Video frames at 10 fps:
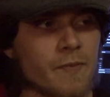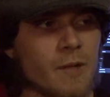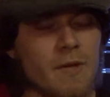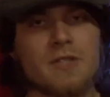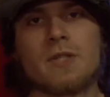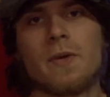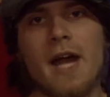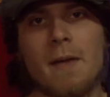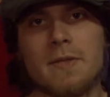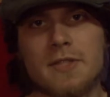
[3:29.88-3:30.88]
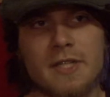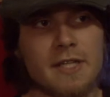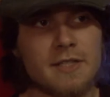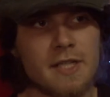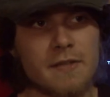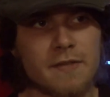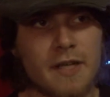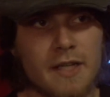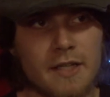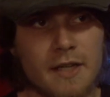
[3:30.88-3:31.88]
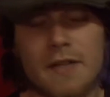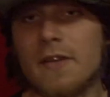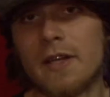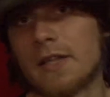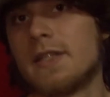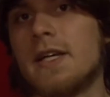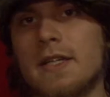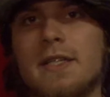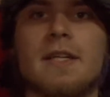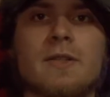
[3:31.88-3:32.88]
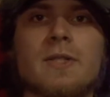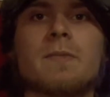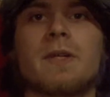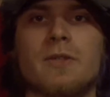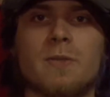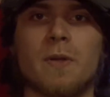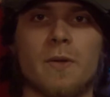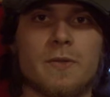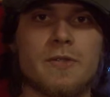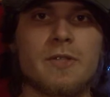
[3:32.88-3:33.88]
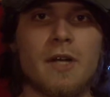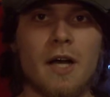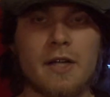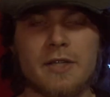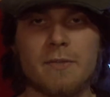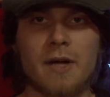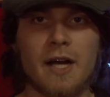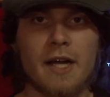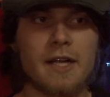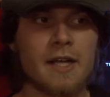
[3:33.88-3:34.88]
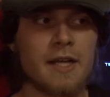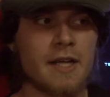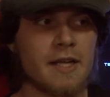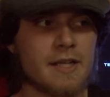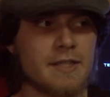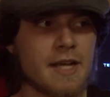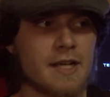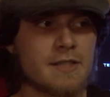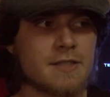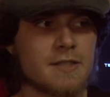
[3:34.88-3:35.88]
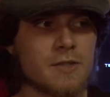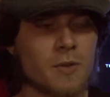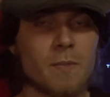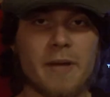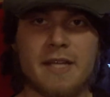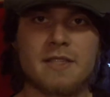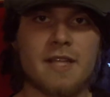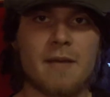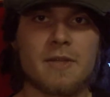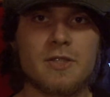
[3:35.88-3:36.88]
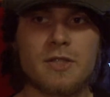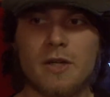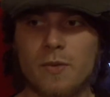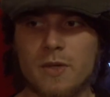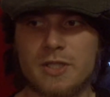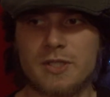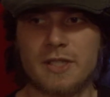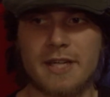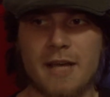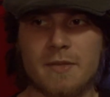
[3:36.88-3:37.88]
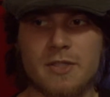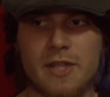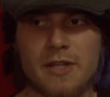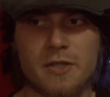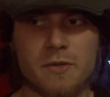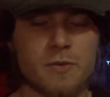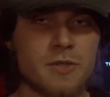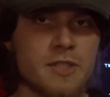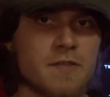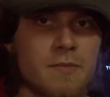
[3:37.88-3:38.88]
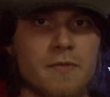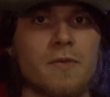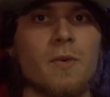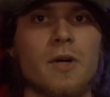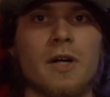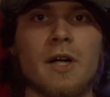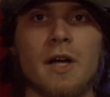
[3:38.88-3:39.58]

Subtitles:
Basically what happens is if like a TNT or something explodes nearby, it takes your base damage, which is the damage that you would receive before